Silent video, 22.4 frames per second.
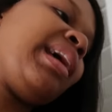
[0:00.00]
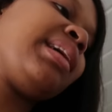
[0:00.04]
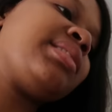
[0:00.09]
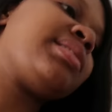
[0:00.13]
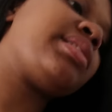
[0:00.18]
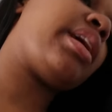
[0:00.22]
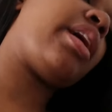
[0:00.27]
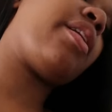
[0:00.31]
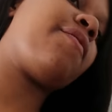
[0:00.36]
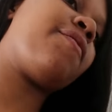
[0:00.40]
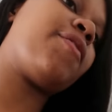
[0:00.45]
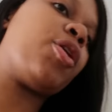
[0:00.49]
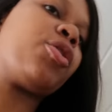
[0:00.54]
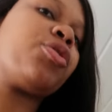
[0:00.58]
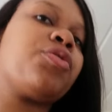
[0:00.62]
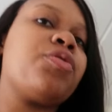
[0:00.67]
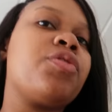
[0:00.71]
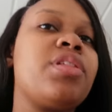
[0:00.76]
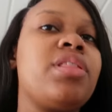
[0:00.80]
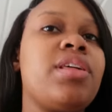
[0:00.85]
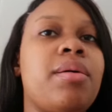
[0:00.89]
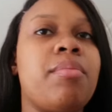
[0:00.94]
place that i
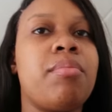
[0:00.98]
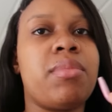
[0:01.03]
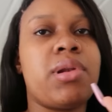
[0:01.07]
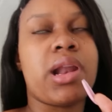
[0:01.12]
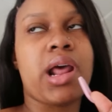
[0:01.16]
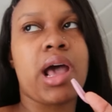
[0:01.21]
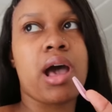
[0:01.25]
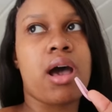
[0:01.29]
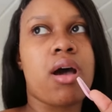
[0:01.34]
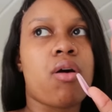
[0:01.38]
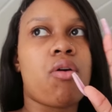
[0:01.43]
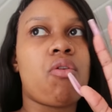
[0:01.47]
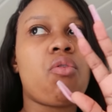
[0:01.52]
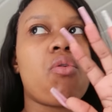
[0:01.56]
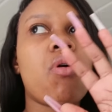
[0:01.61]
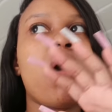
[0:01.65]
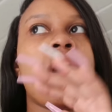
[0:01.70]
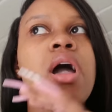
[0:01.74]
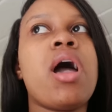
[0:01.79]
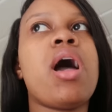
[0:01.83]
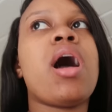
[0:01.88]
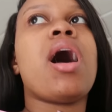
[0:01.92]
found for them
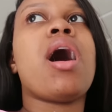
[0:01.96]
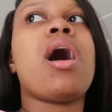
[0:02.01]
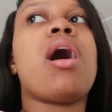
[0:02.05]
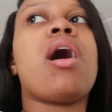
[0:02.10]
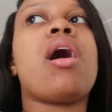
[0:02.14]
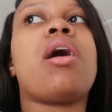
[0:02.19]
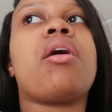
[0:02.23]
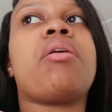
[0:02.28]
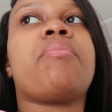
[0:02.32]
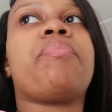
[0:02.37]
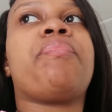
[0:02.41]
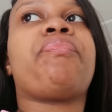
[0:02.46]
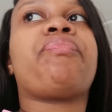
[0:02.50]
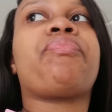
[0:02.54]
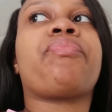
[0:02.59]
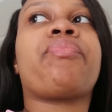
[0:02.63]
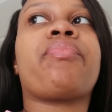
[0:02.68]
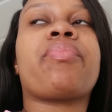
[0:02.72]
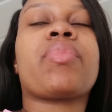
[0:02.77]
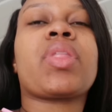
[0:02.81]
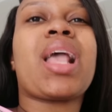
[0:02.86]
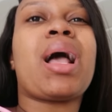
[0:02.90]
now um
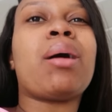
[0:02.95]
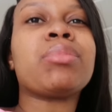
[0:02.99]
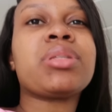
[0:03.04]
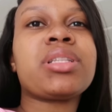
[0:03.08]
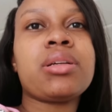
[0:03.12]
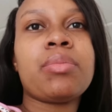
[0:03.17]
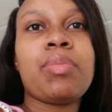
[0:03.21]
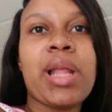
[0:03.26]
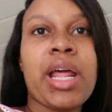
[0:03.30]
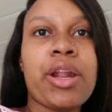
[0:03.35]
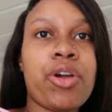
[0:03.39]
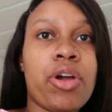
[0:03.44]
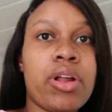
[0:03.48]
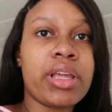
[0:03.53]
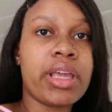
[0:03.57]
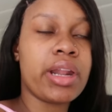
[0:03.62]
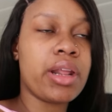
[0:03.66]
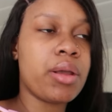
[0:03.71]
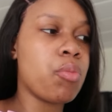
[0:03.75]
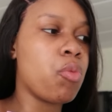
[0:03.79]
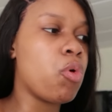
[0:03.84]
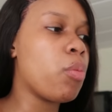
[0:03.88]
i'm still planning on
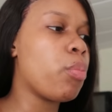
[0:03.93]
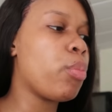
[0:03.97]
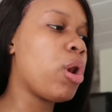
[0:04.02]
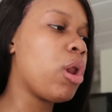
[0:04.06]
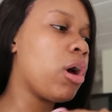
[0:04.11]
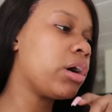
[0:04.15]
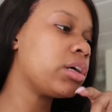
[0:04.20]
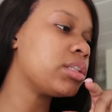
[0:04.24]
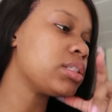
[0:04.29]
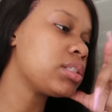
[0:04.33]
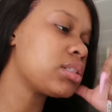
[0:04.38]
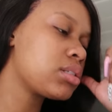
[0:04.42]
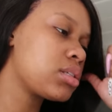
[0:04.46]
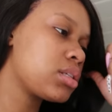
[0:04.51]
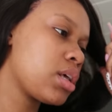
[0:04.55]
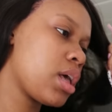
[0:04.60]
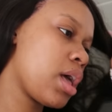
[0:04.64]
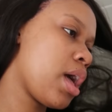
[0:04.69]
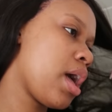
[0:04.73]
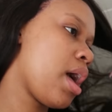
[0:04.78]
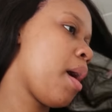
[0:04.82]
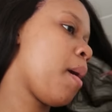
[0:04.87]
getting more plants